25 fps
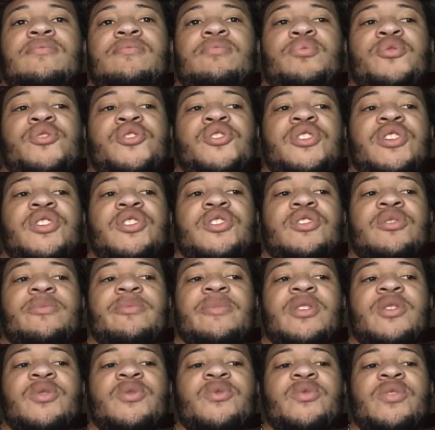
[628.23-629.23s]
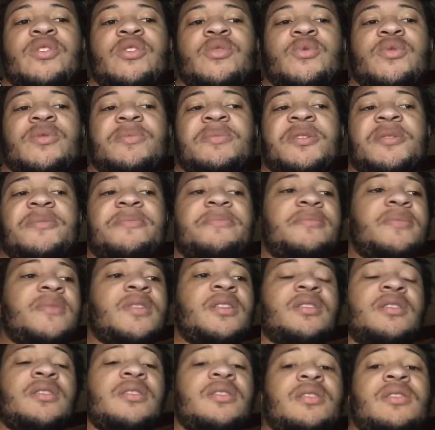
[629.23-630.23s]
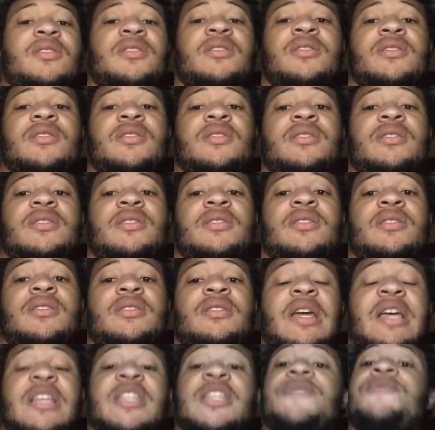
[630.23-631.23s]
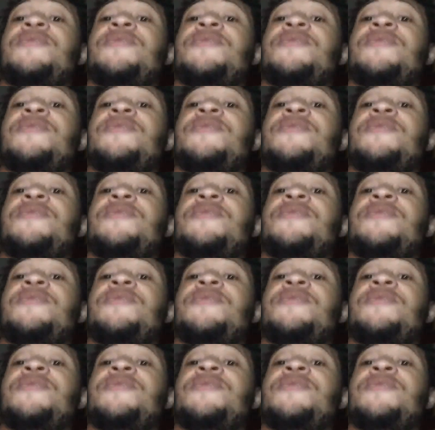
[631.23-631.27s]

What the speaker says: Appreciate y'all being around with me. That's